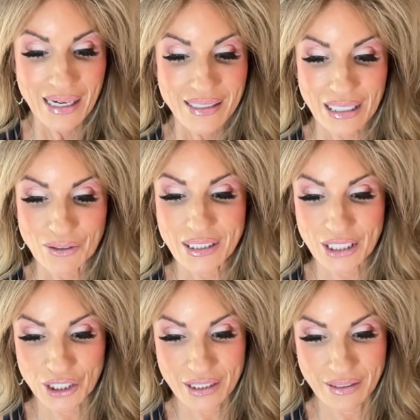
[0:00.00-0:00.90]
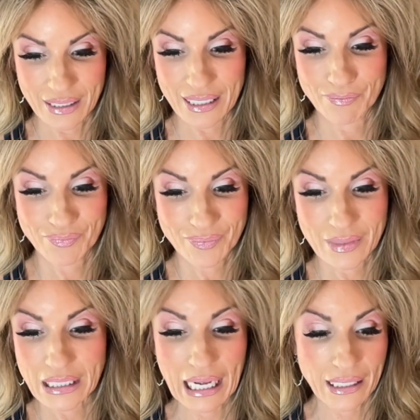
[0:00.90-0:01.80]
So seriously,
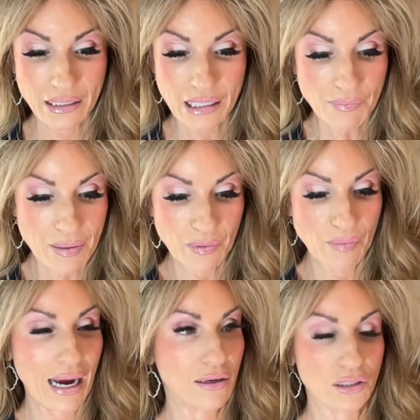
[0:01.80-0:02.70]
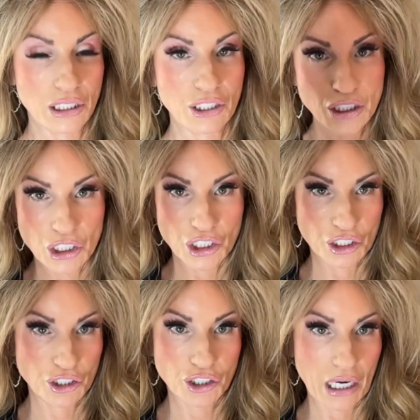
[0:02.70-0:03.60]
some people might only use the
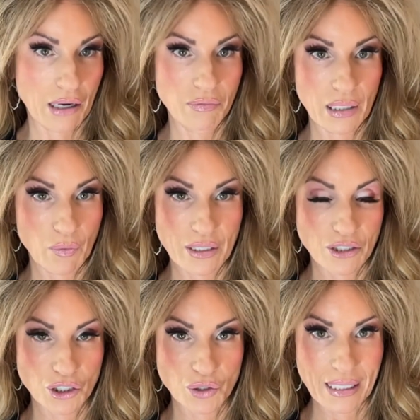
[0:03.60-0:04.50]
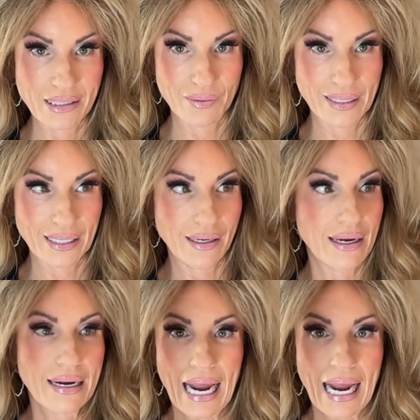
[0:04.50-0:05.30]
sugar scrub once or twice a week